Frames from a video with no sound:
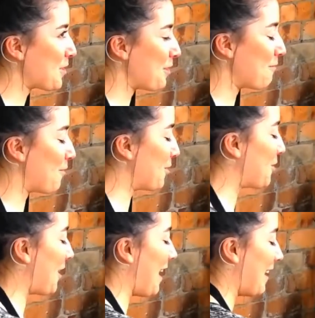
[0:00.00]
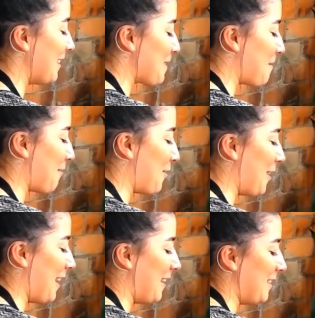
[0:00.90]
you've washed your hands
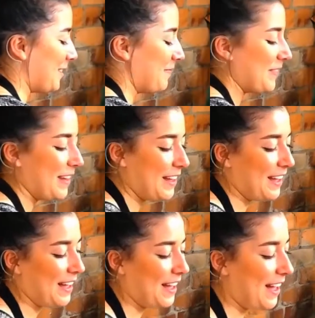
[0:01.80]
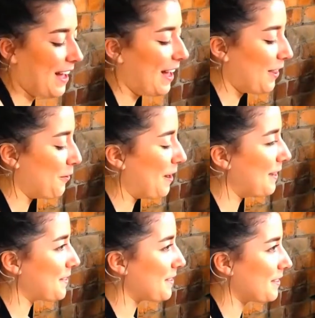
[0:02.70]
beforehand. Otherwise,
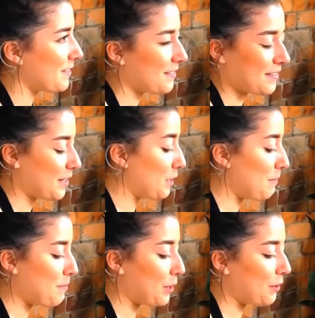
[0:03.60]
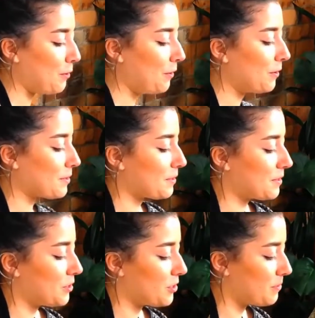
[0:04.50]
I'm gonna be putting all sorts
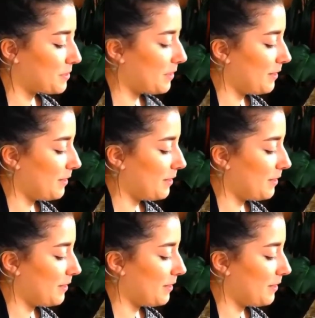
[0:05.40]
of germs there,